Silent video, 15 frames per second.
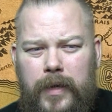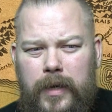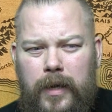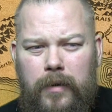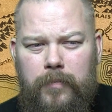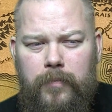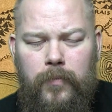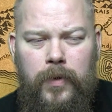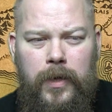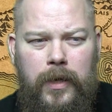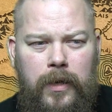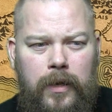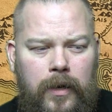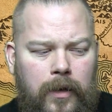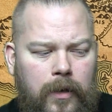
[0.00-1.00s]
yeah,
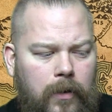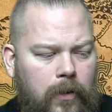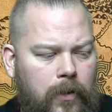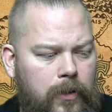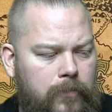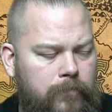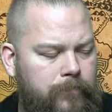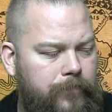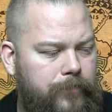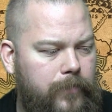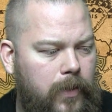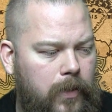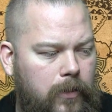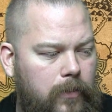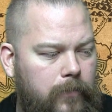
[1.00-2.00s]
I
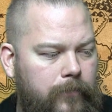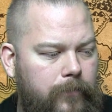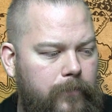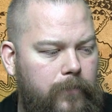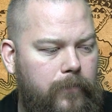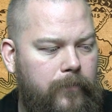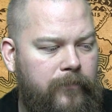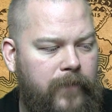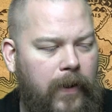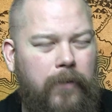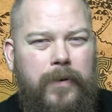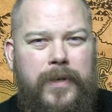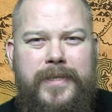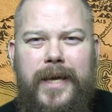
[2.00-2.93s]
very